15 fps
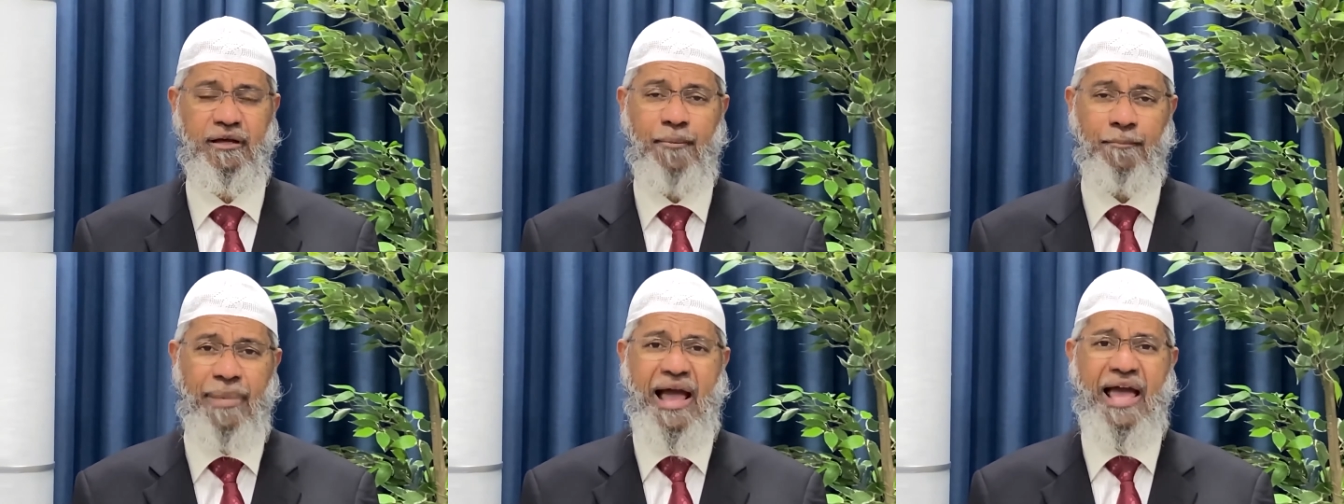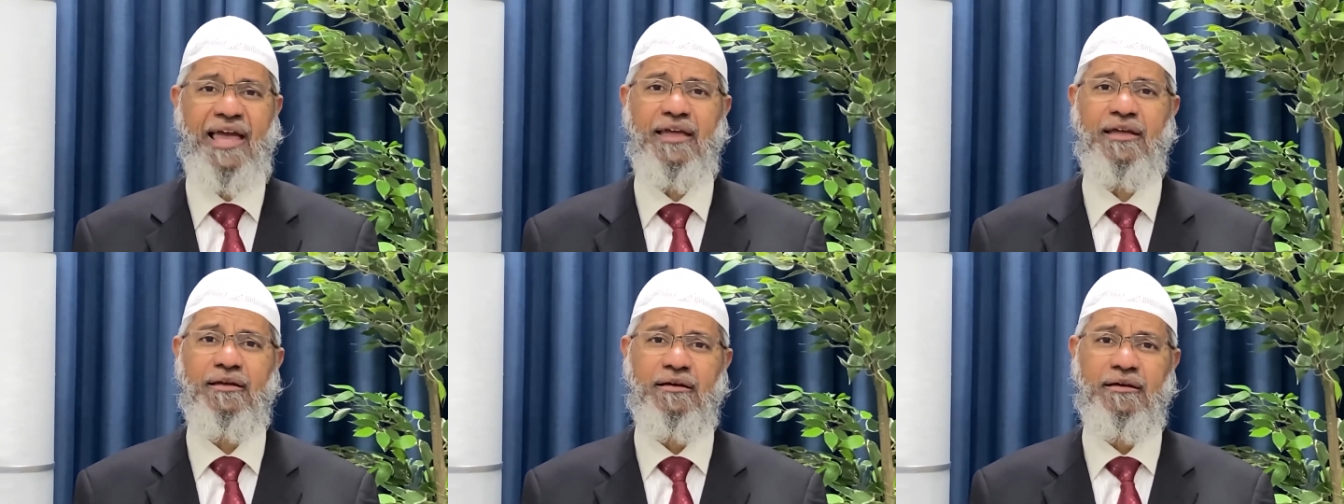
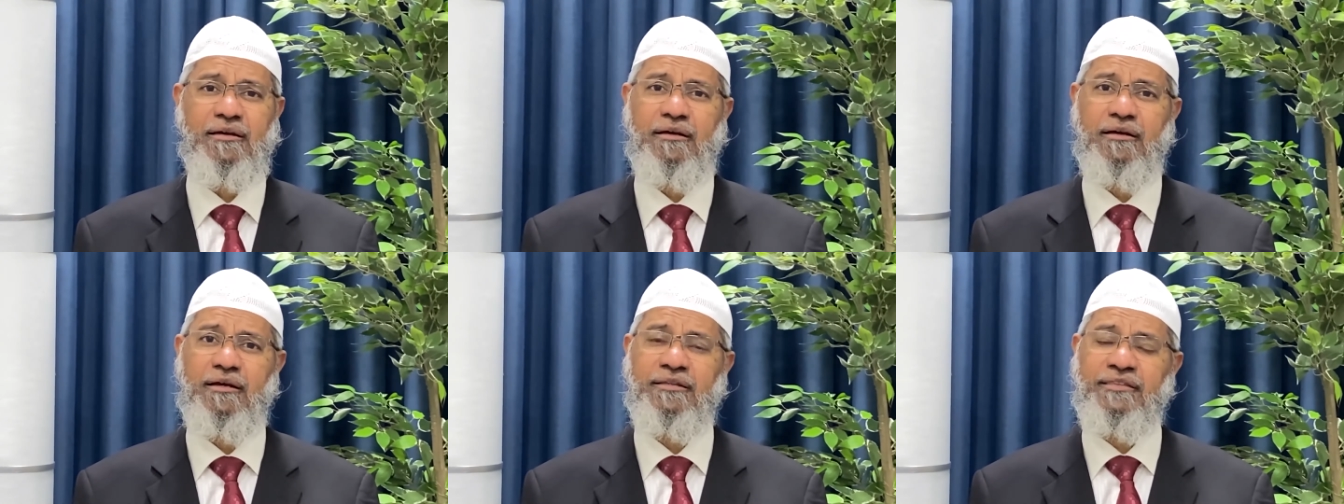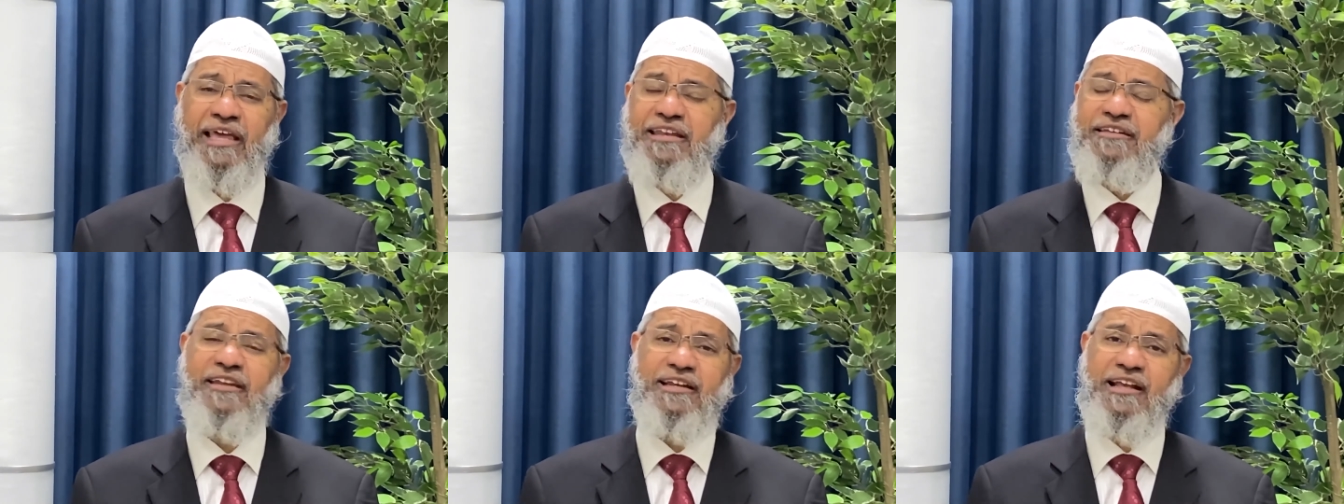by
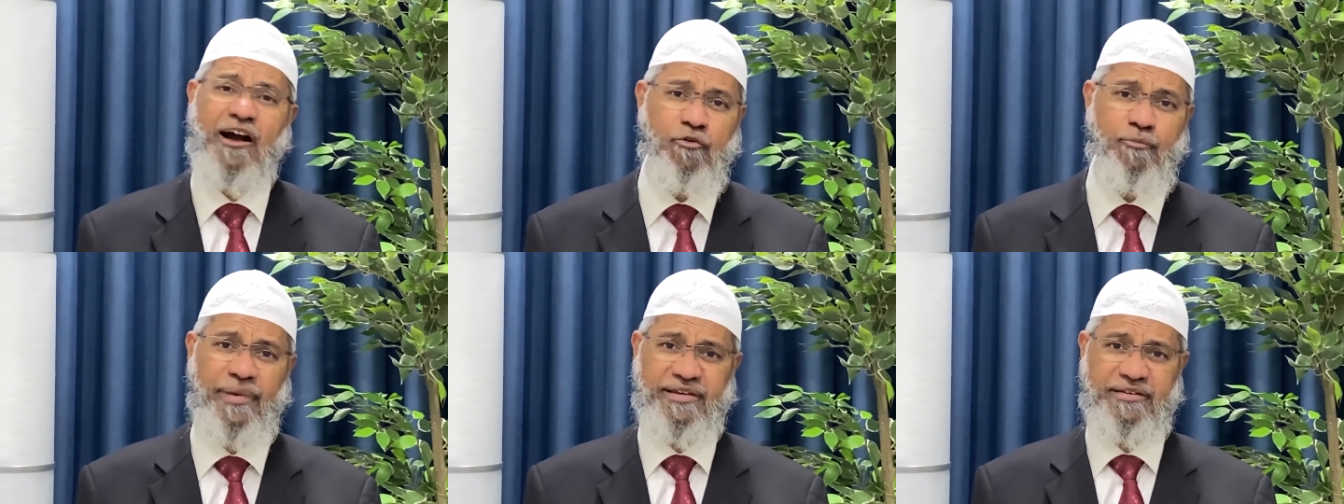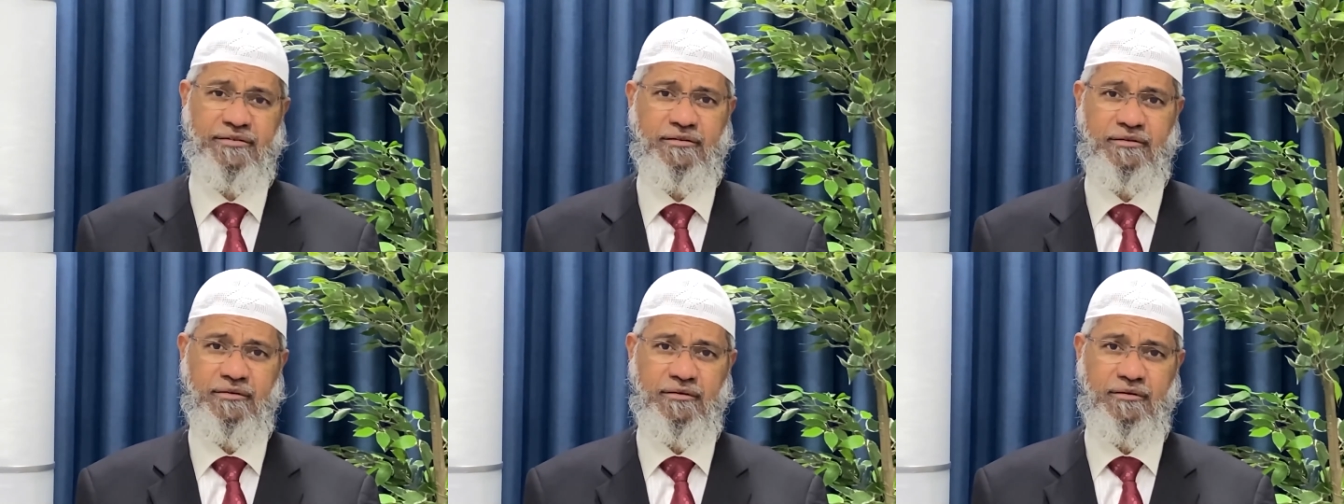the Indian government,
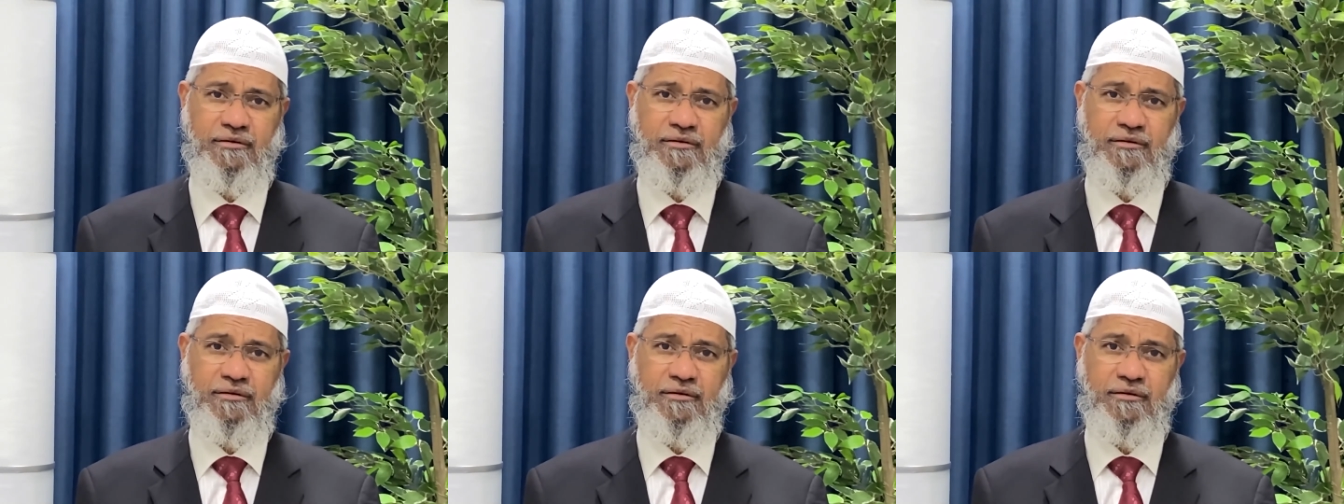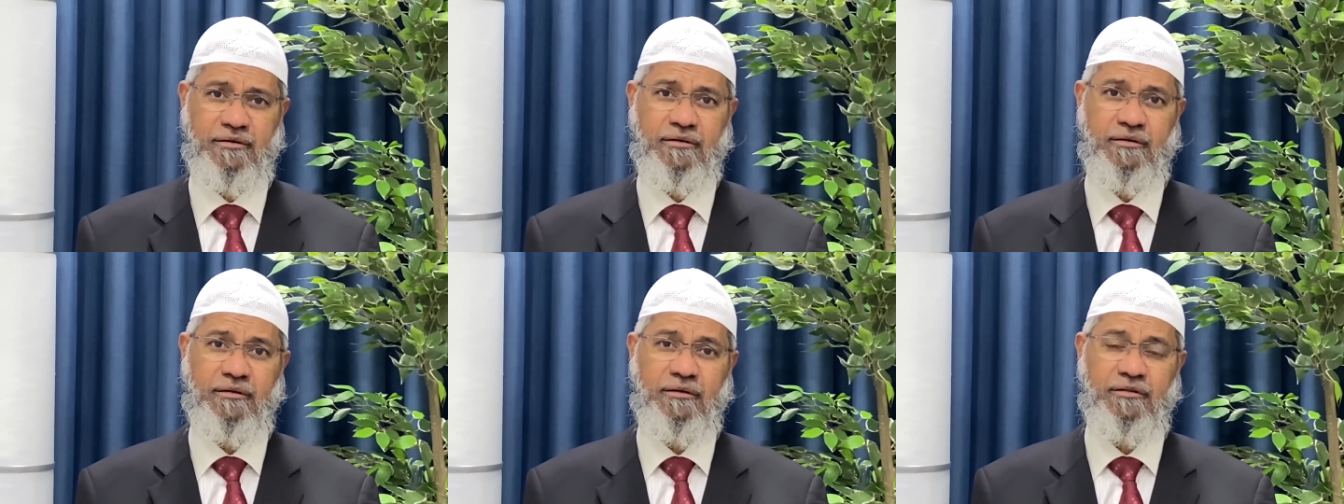
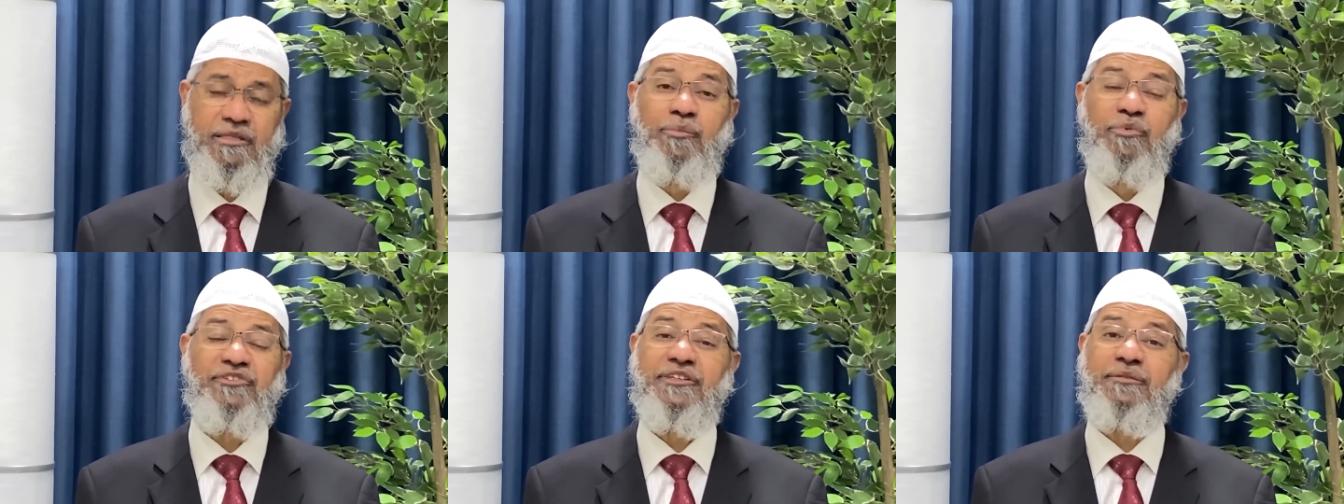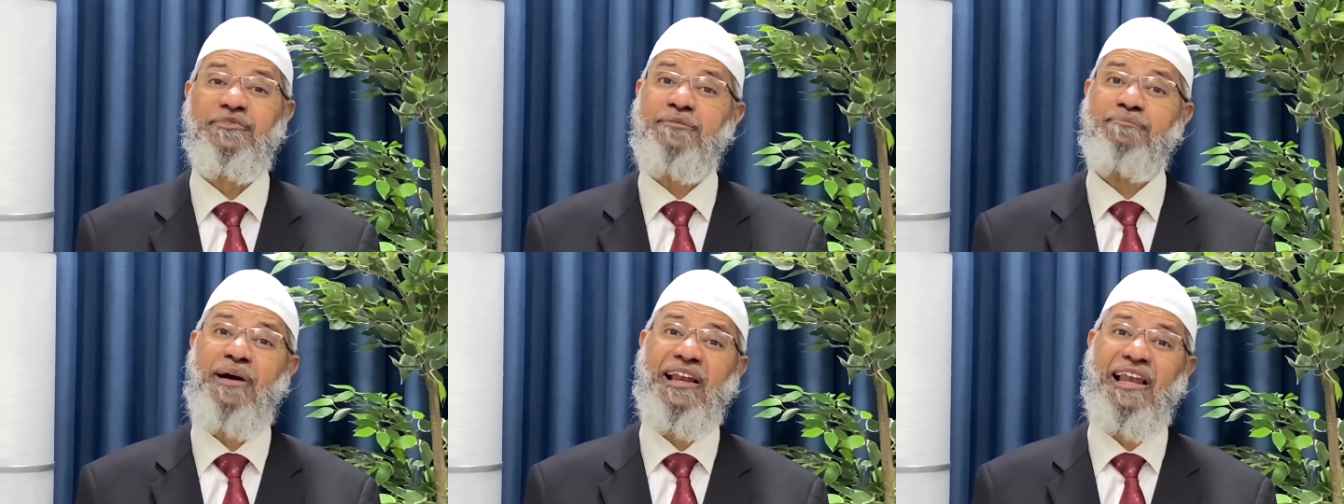the
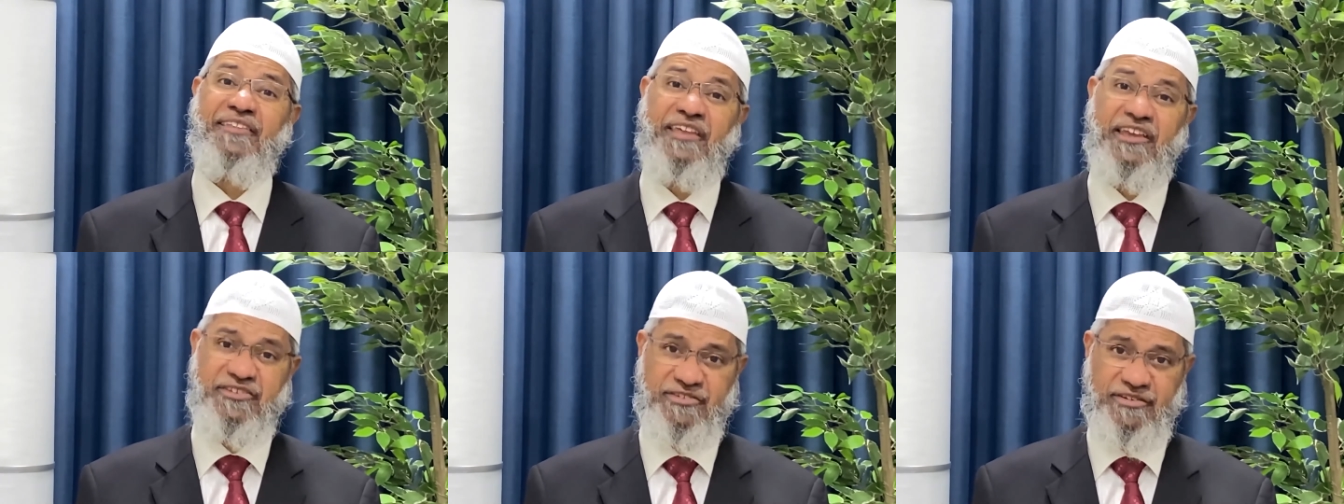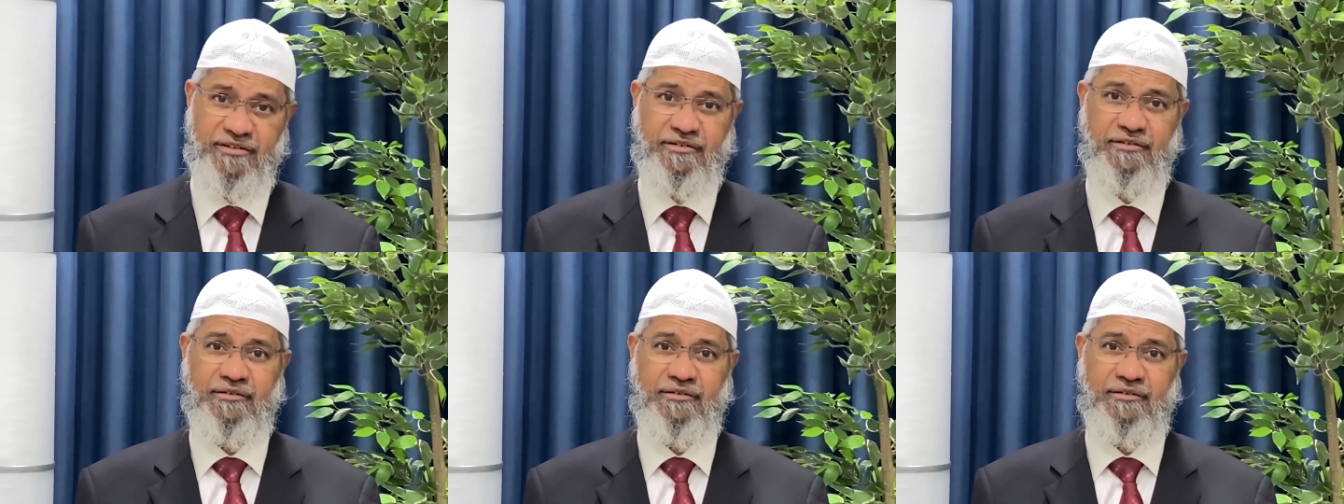Muslims in Bangladesh.